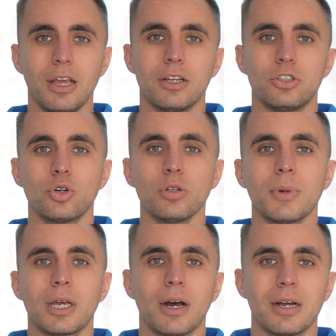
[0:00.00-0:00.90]
join
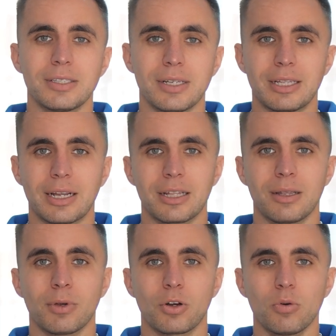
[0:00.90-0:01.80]
my Eyesight
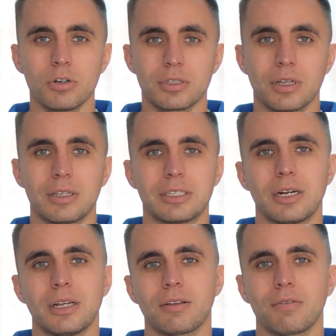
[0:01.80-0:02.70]
Academy course,
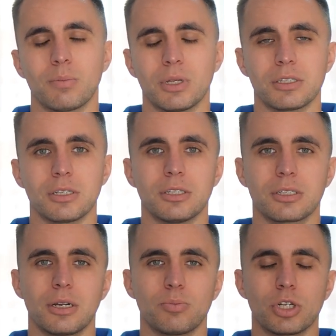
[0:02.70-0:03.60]
the link will be in the
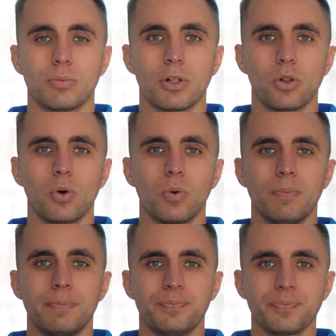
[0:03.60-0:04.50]
description below.
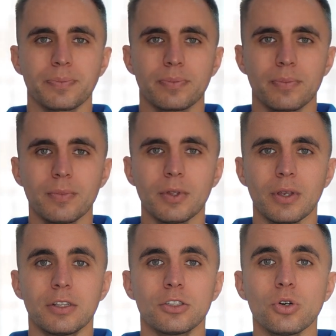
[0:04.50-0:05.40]

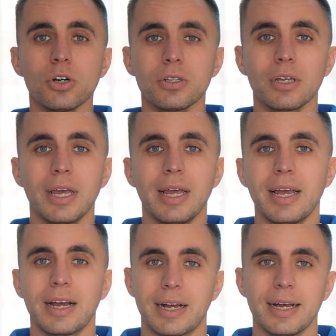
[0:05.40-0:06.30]
Third,
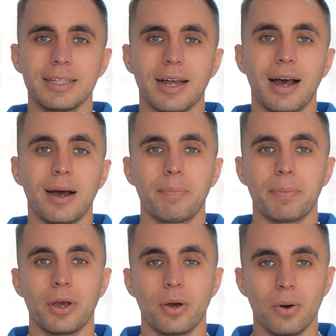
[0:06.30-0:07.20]
get
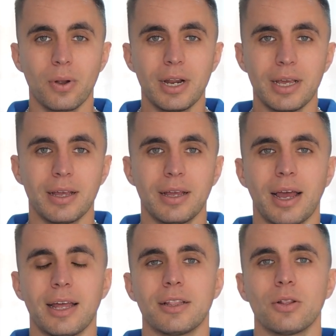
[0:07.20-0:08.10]
up early
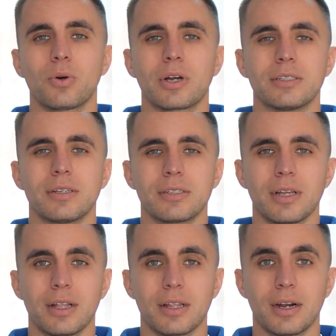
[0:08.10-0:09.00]
and look at the
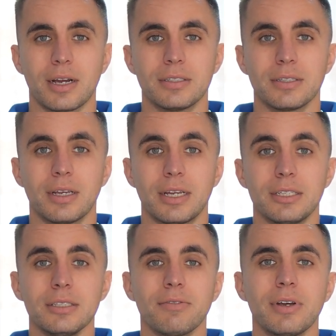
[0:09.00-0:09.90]
sunrise. It
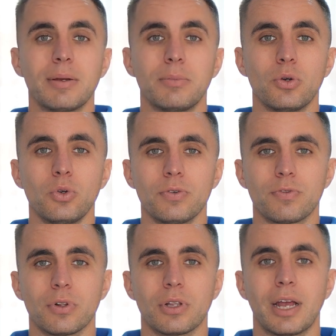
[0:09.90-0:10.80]
is a very
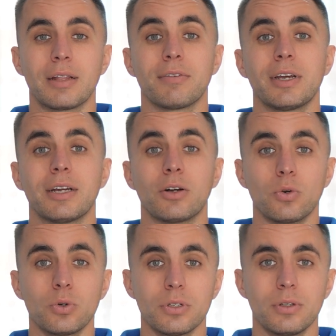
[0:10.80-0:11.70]
beautiful and very
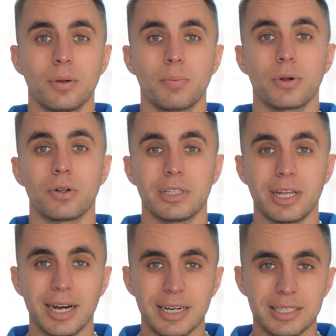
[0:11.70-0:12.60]
good,
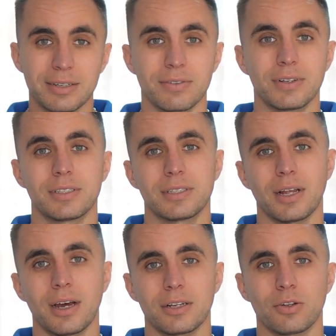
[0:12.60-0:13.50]
productive
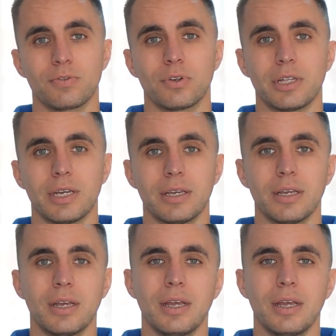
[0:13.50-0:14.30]
start of your day.